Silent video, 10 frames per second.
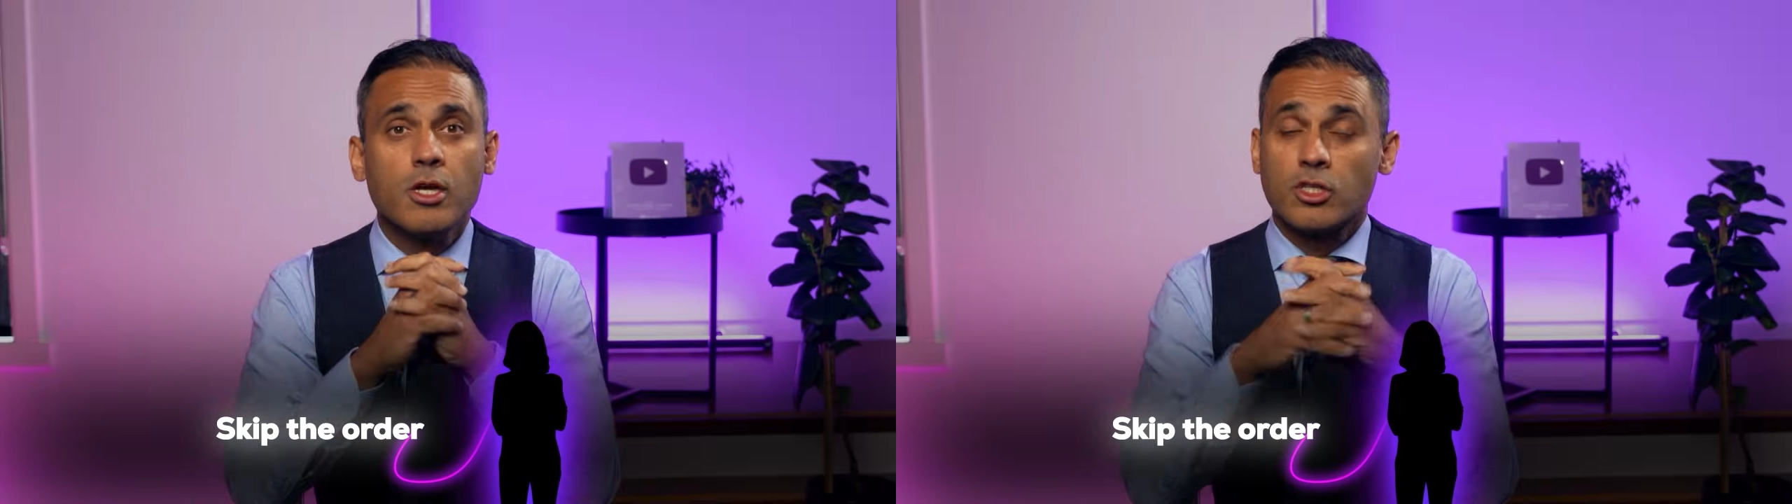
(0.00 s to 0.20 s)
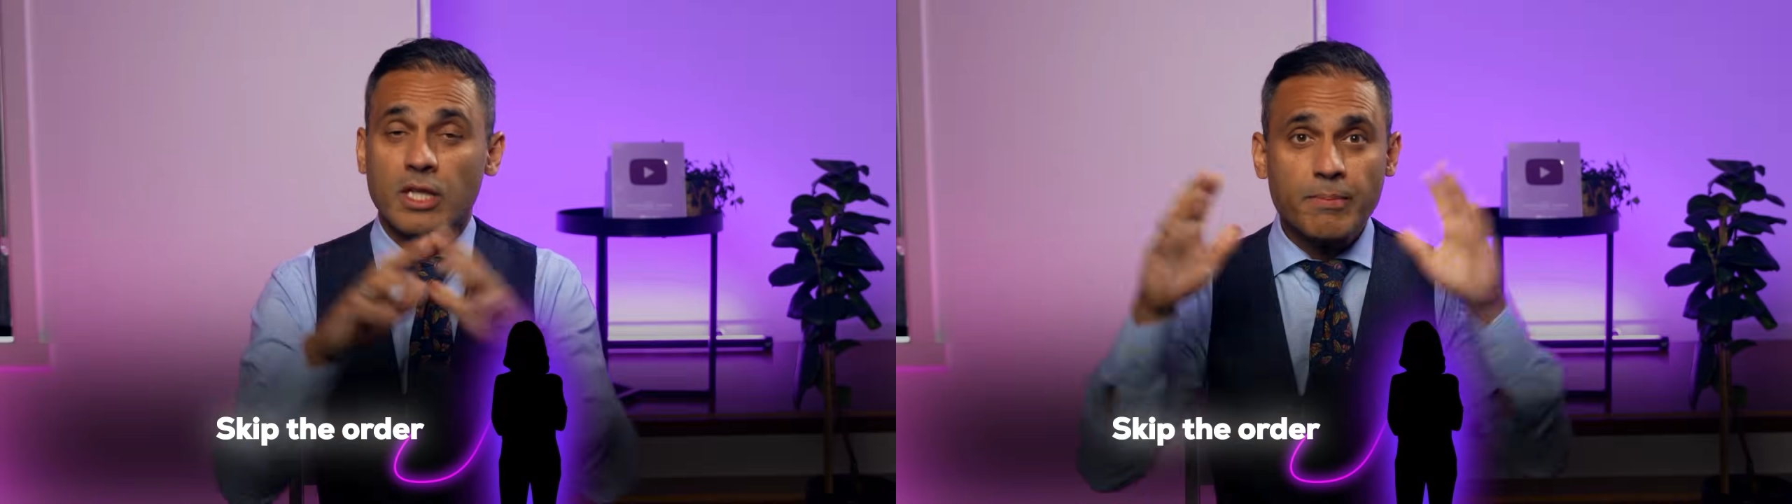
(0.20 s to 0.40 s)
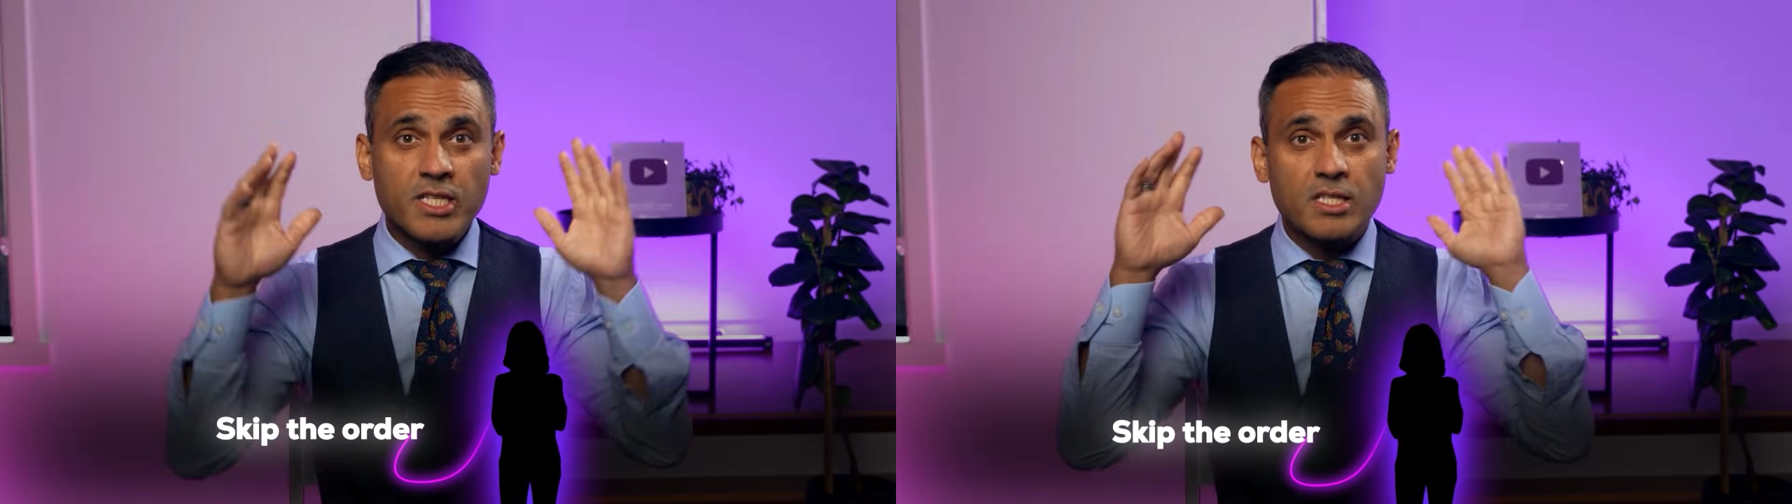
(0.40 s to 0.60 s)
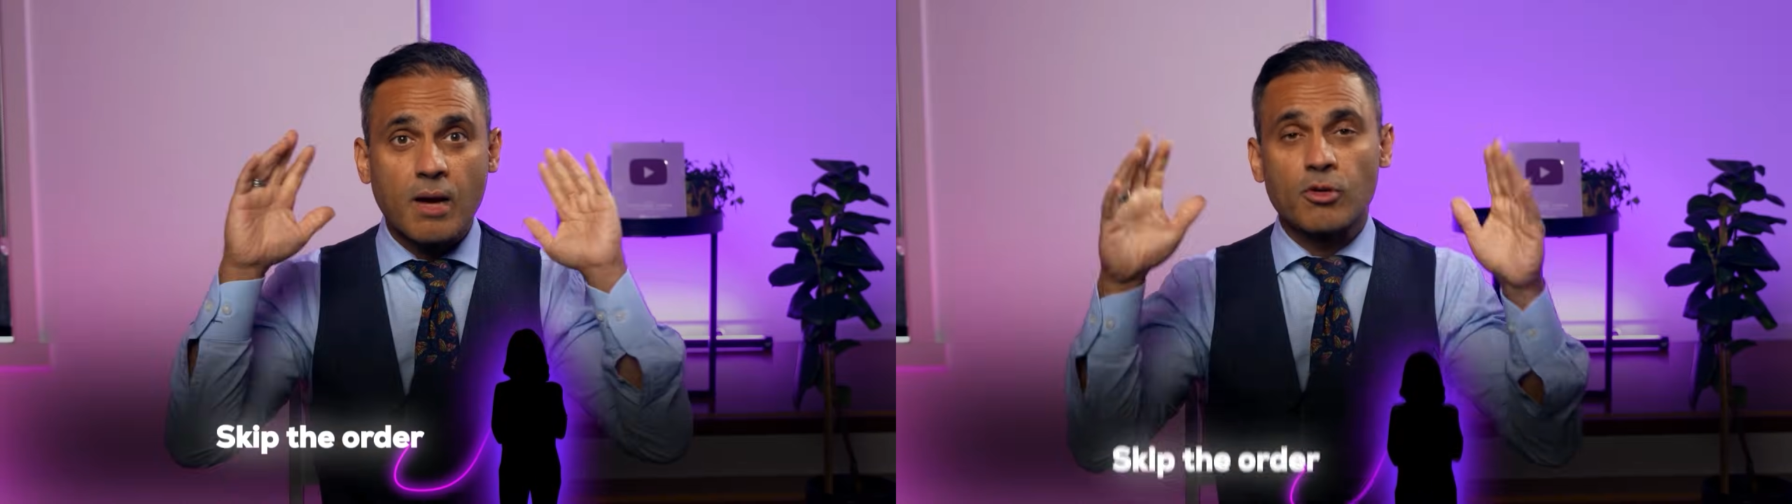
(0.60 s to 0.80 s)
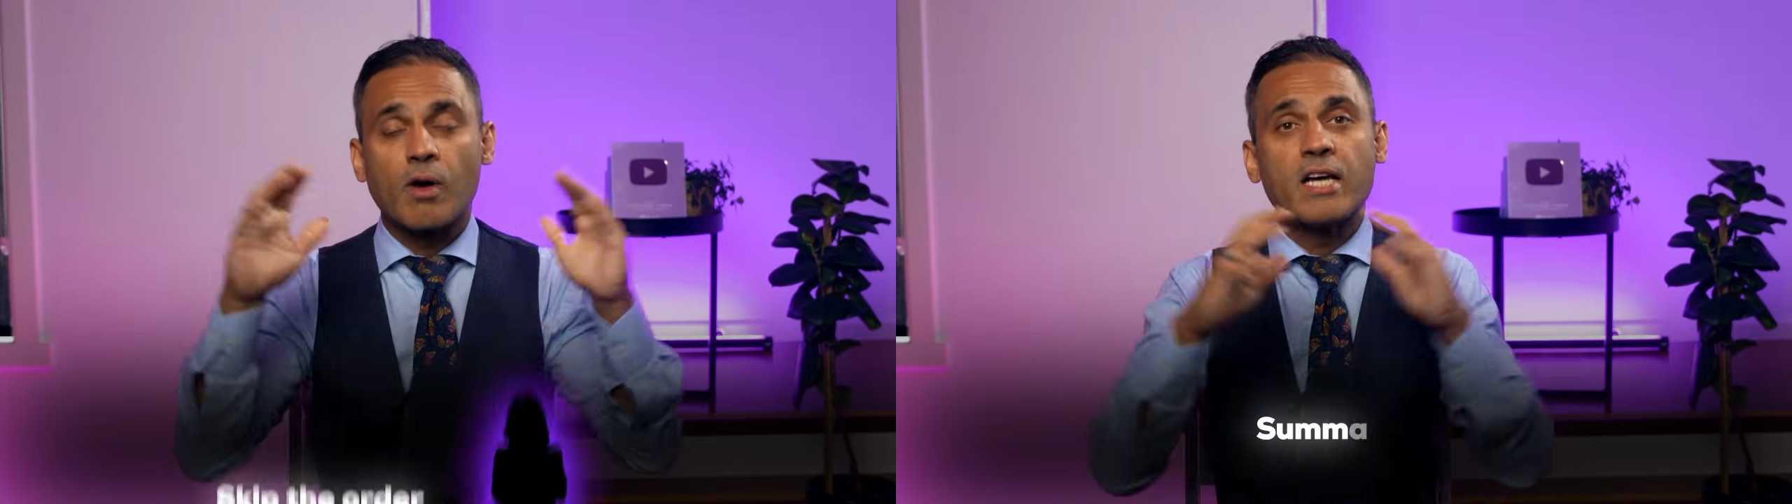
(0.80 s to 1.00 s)
So let me
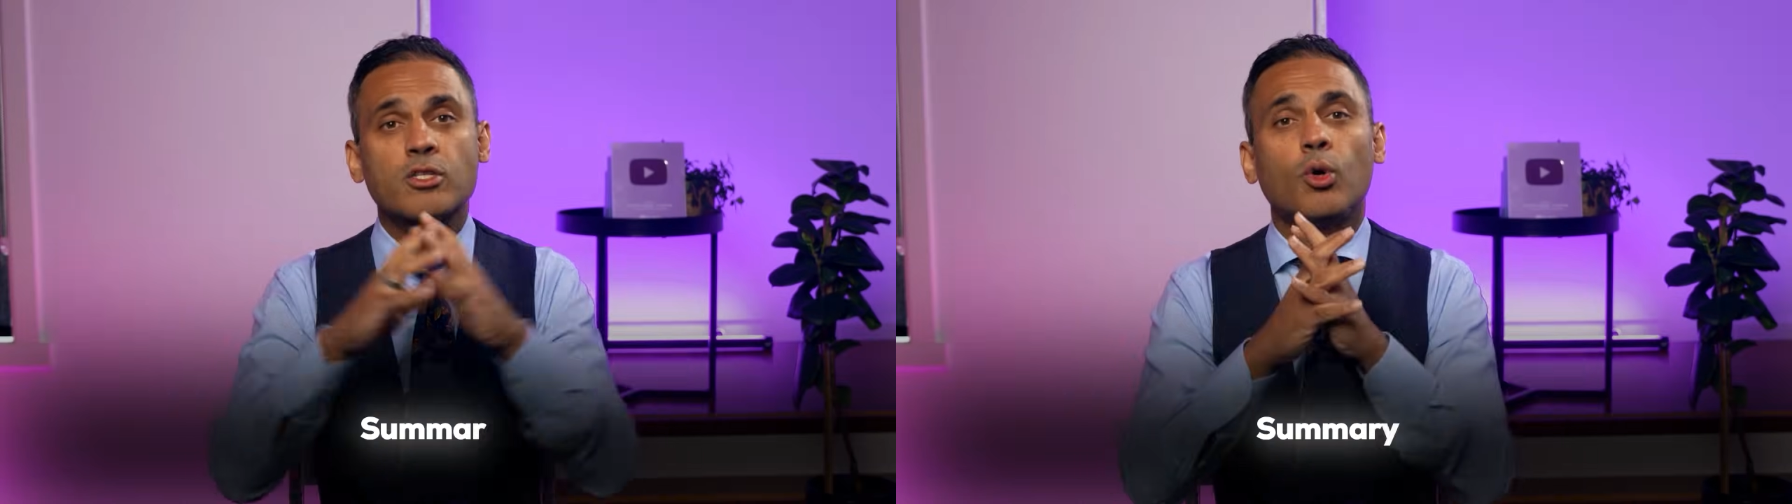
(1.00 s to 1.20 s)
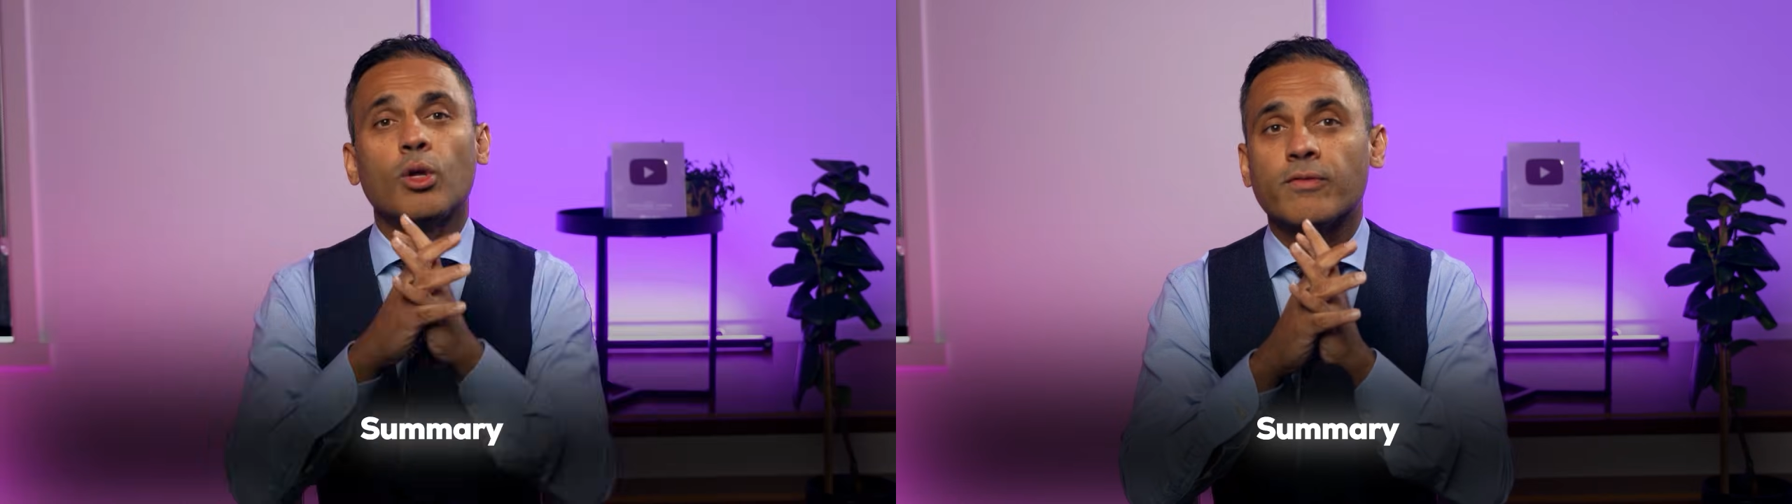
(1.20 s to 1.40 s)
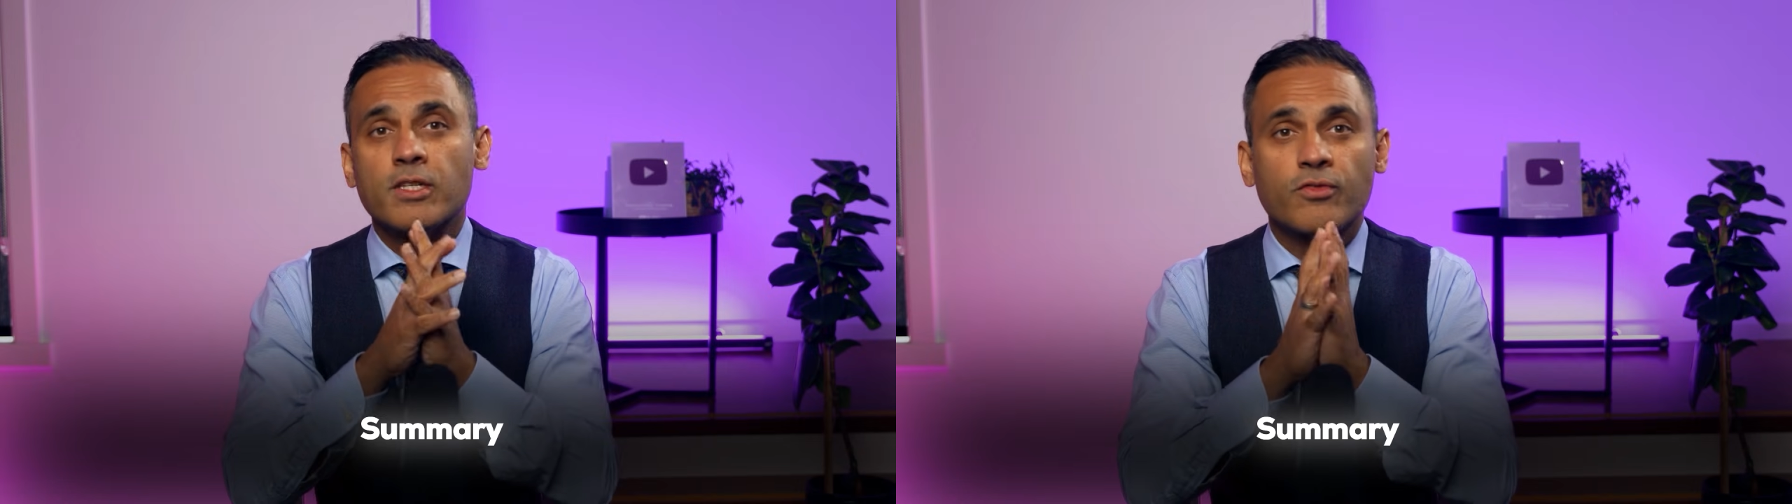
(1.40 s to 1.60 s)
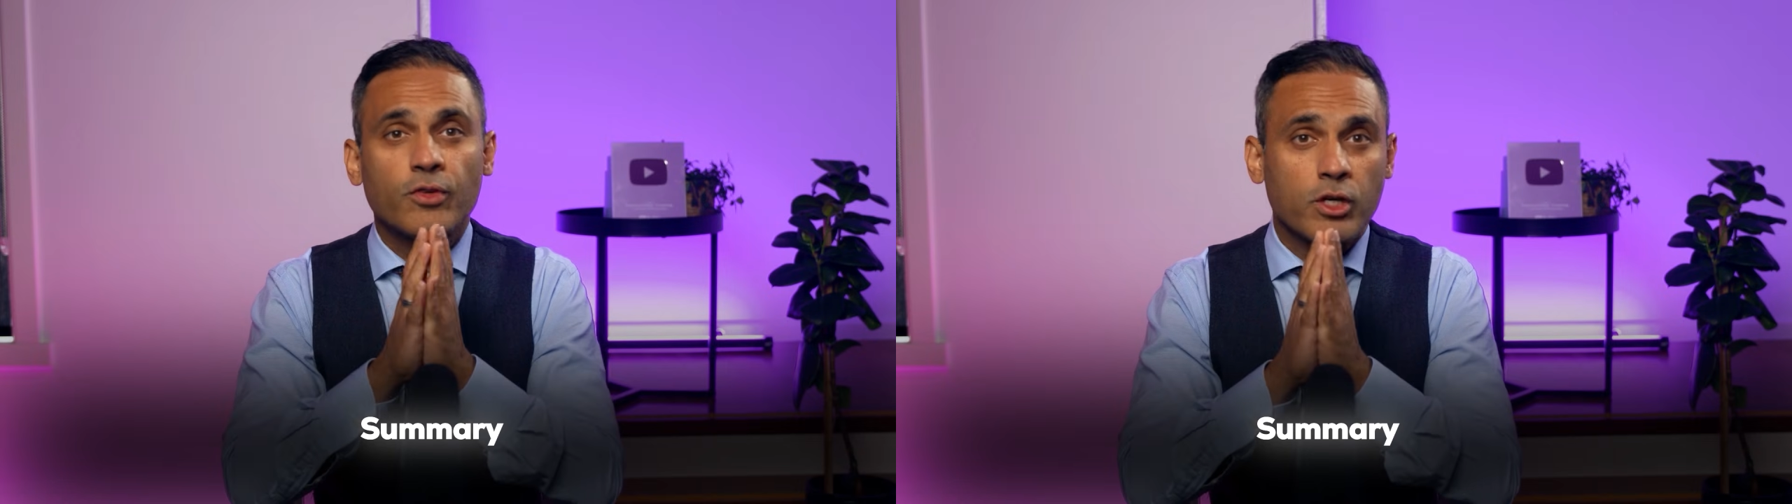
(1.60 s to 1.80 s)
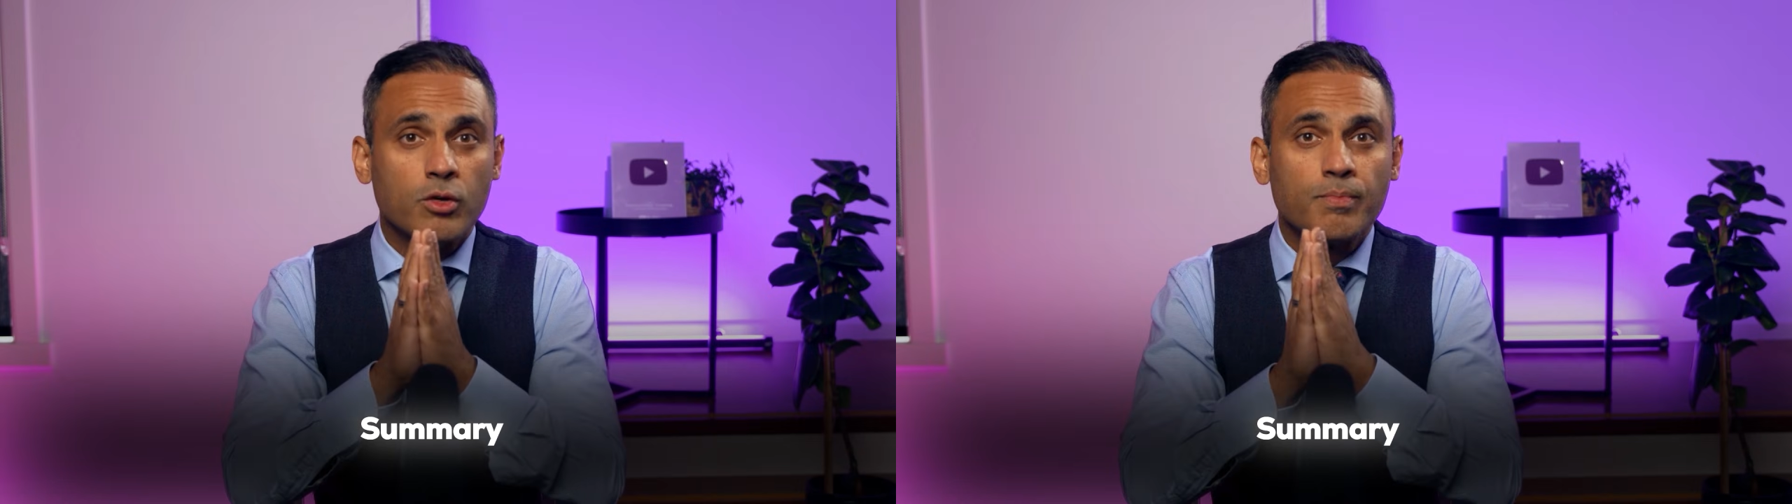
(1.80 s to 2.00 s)
summarize all of this
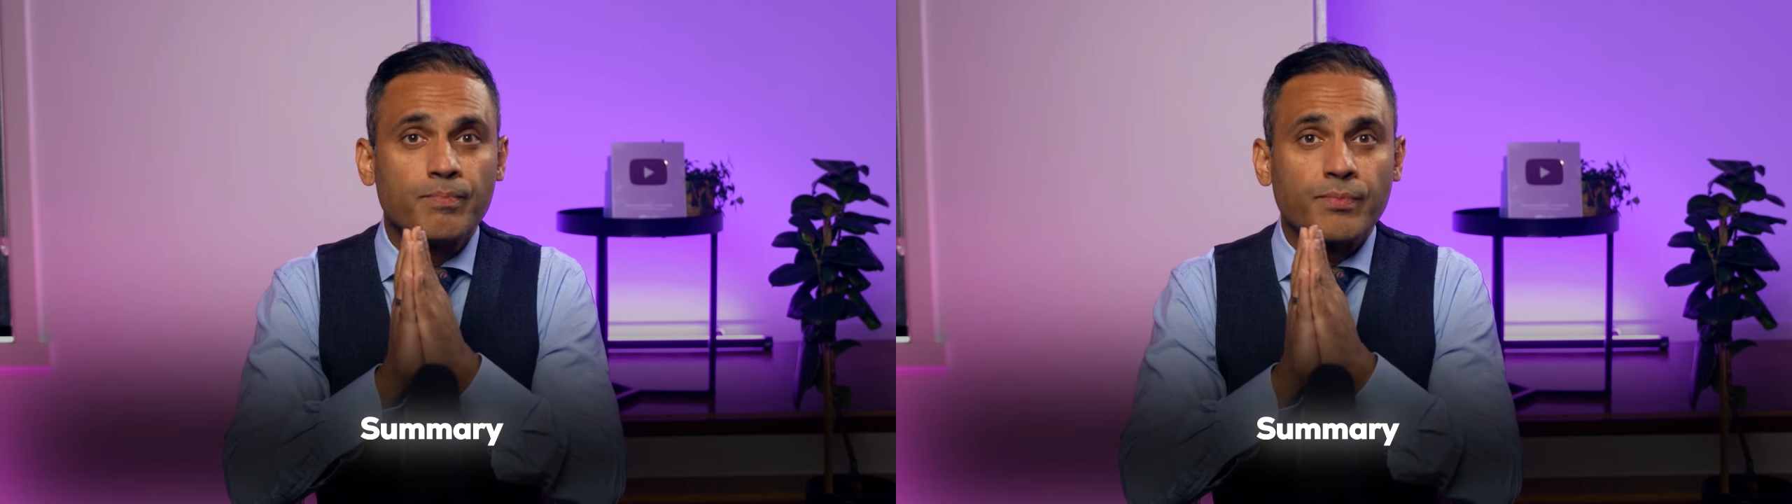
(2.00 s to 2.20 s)
for you.